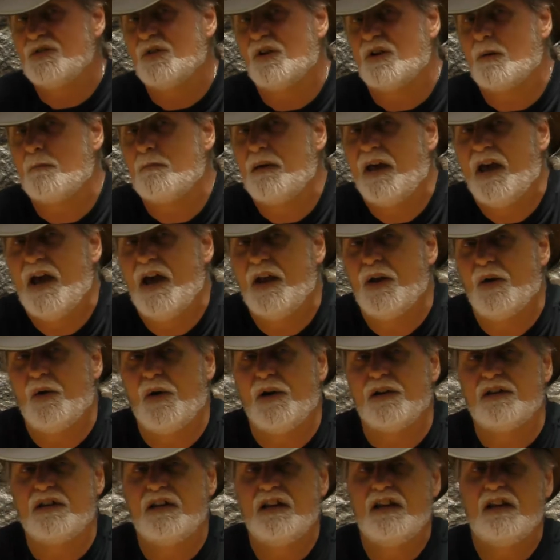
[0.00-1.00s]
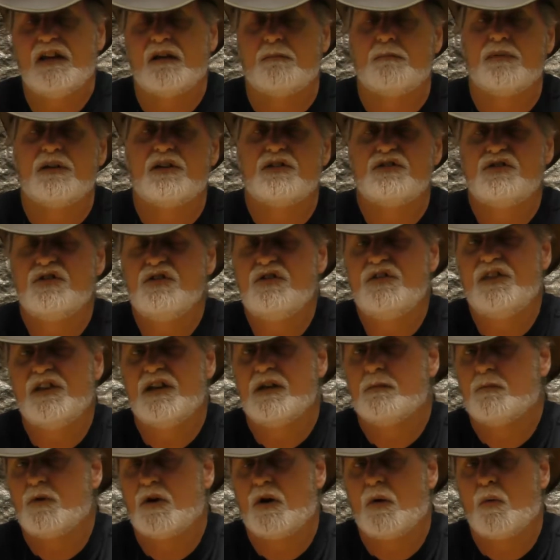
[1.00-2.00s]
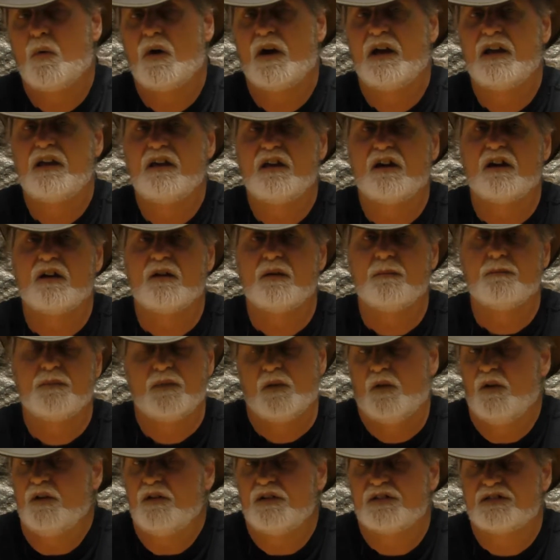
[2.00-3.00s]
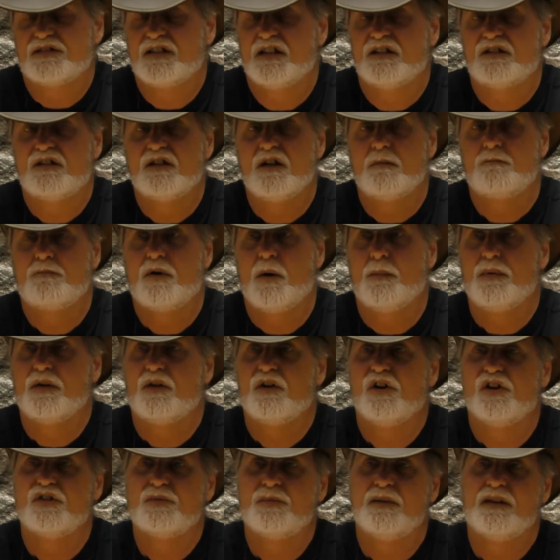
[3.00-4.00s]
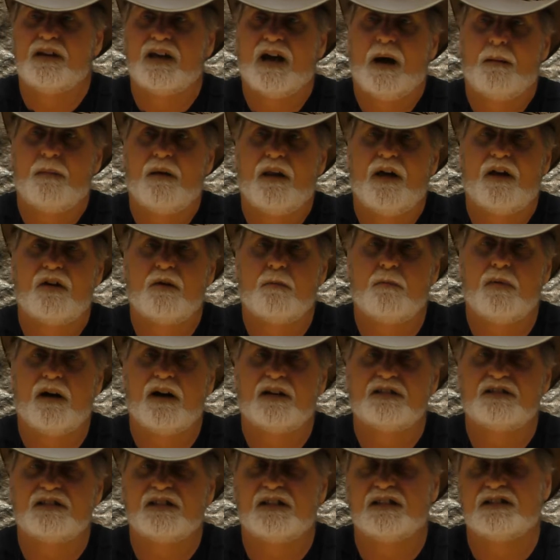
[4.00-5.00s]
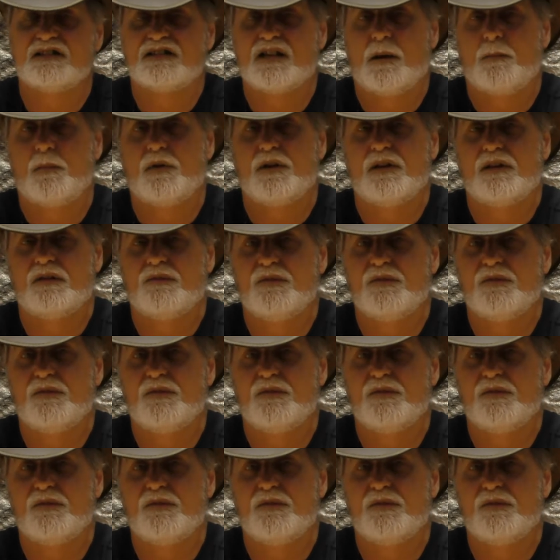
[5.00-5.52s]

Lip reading: not a bad idea, because you think of my Waeco, like I said, it's going to probably cost me a couple of $100 to get somebody to